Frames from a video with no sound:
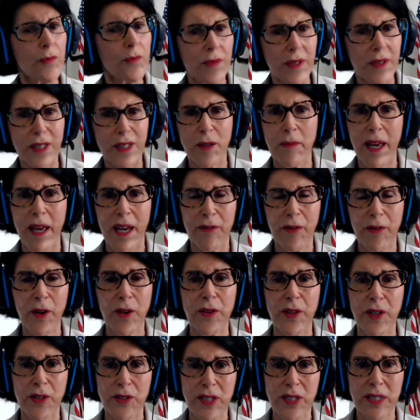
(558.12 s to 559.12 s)
you may have heard
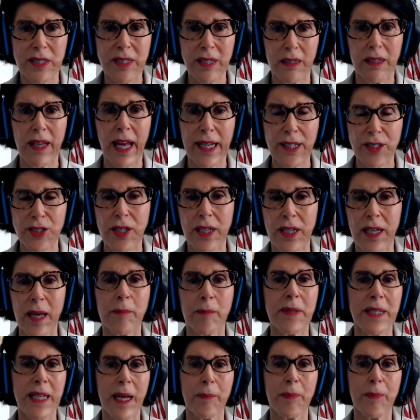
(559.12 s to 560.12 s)
there's this election
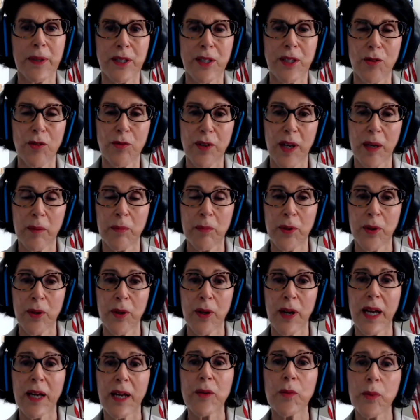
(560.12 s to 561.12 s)
coming up in November,
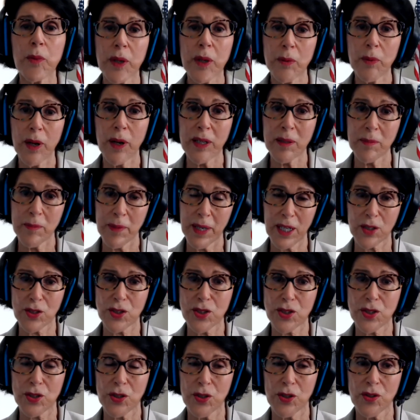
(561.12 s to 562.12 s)
and we want to make
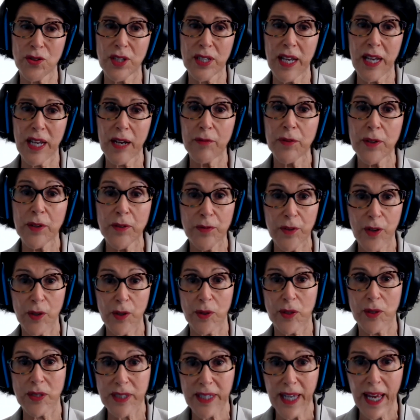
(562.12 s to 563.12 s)
sure that every vote
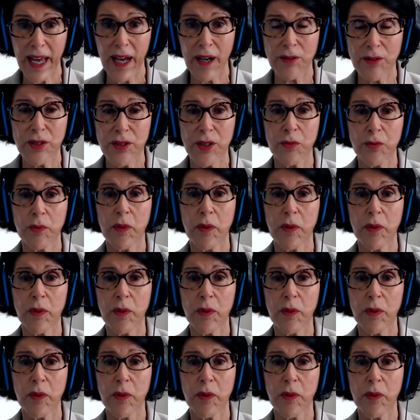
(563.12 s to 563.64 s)
is counted.